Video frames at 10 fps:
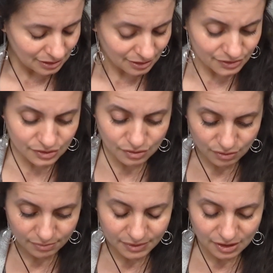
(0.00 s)
a
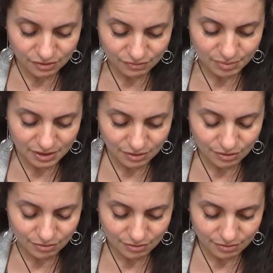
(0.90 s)
storm that you've been
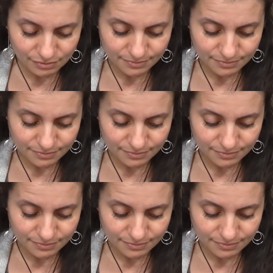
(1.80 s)
through,